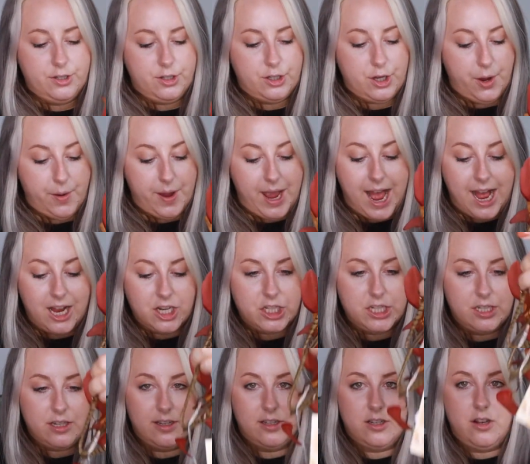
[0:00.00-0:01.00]
So it
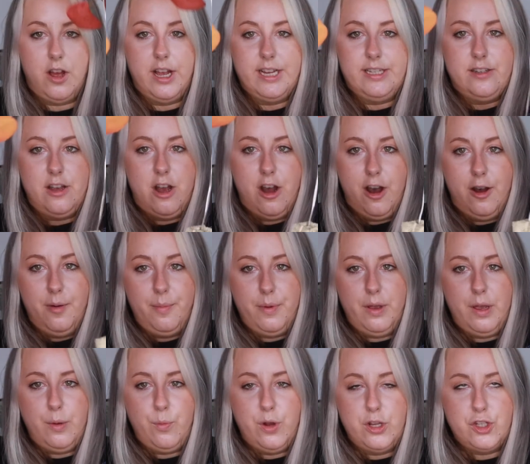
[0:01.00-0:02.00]
actually does light up
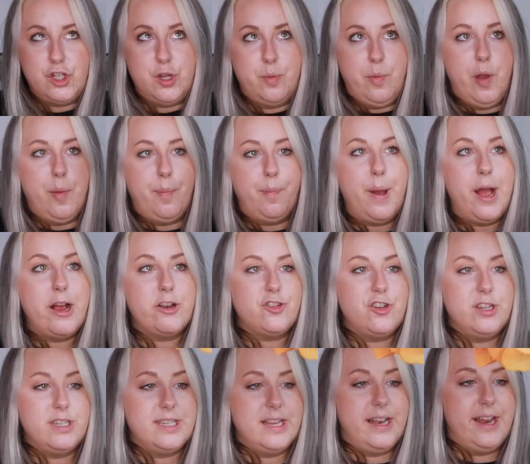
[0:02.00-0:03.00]
once you put
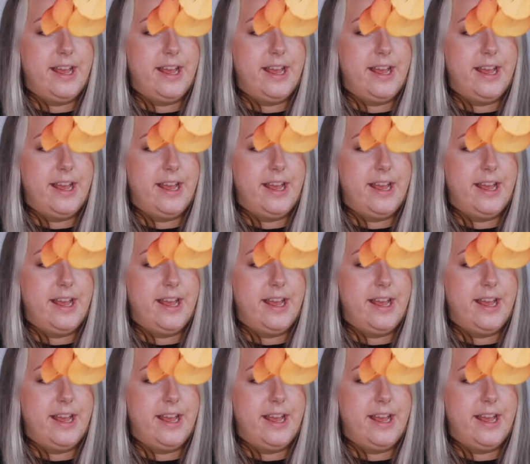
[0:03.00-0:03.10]
batteries in